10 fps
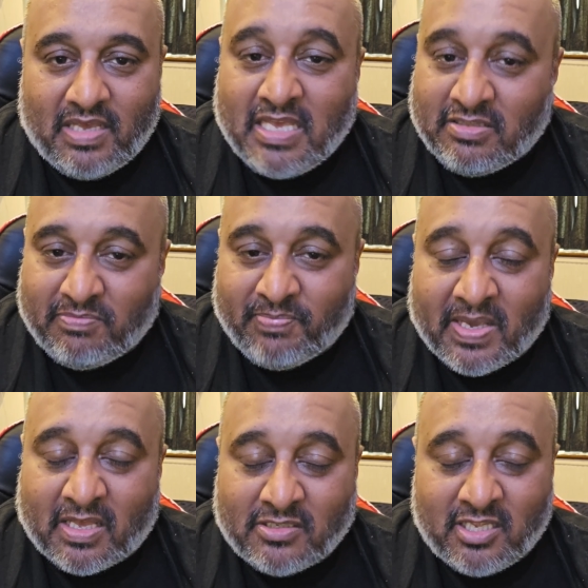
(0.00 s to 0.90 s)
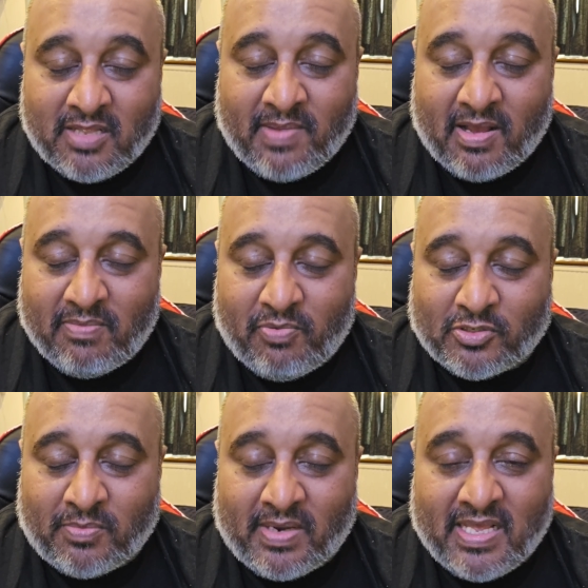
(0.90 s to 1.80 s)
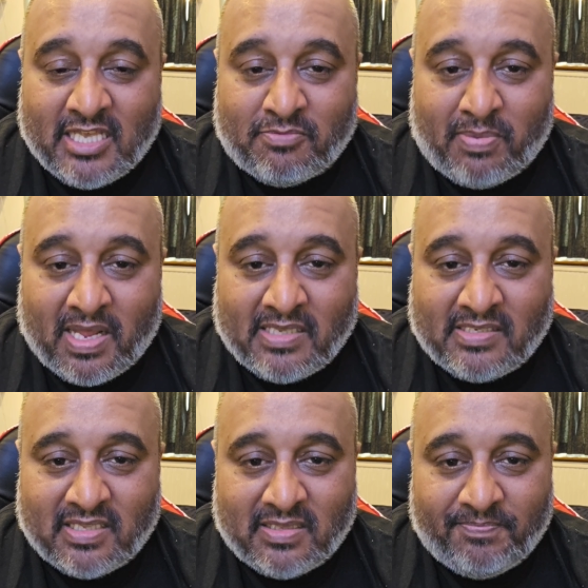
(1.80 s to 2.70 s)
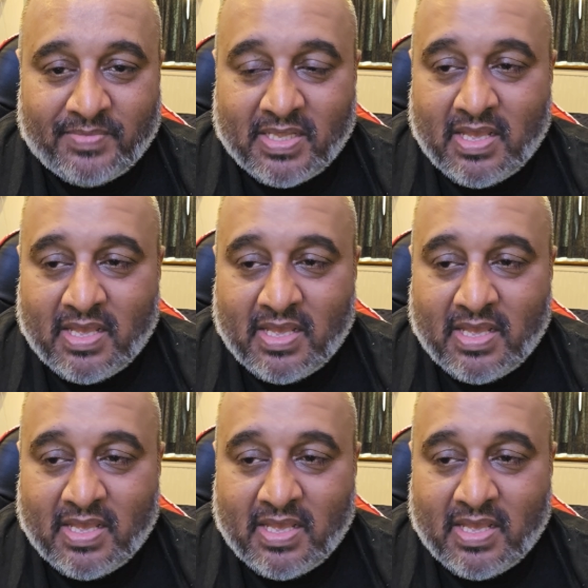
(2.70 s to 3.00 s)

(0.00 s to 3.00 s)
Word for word: he's a bit concerned about possibly his place in,